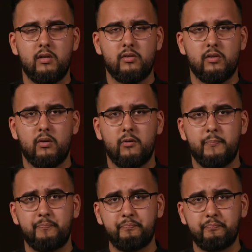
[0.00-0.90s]

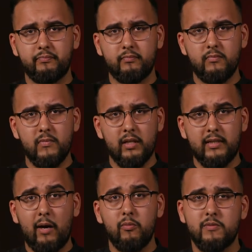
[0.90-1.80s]
So
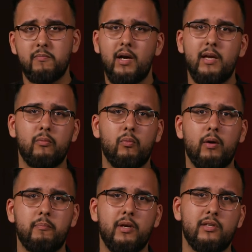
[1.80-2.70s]
that was my
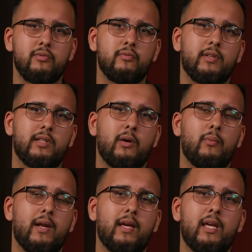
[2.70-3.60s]
one personal thing that
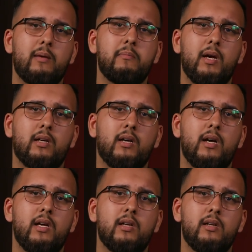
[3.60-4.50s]
when I came back,
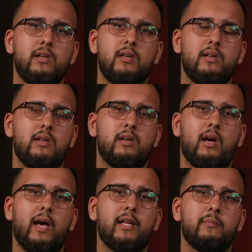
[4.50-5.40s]
I
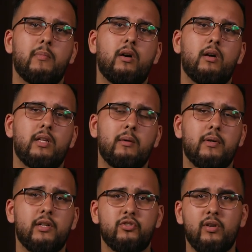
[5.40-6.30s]
I had in my heart that I'm
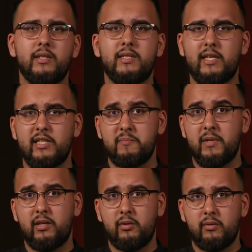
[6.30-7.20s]
going to try and take as
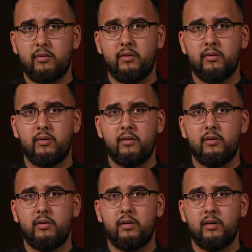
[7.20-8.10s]
many youth.
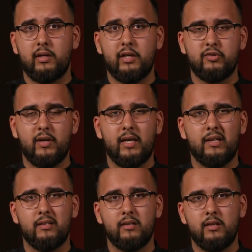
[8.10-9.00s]
I'm going to try
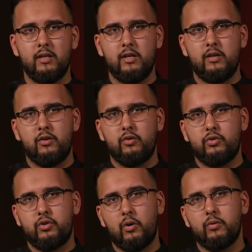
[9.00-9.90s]
and
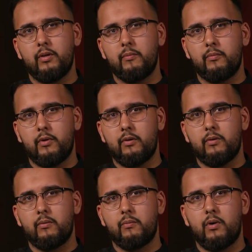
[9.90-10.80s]
show them, you
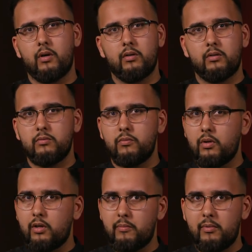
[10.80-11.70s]
know, what
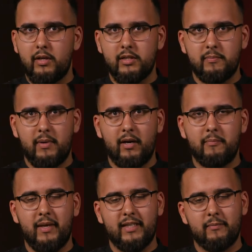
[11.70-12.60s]
what Karbala is about
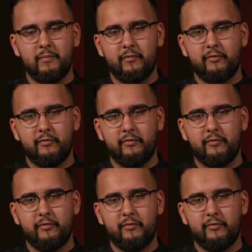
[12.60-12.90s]
and make them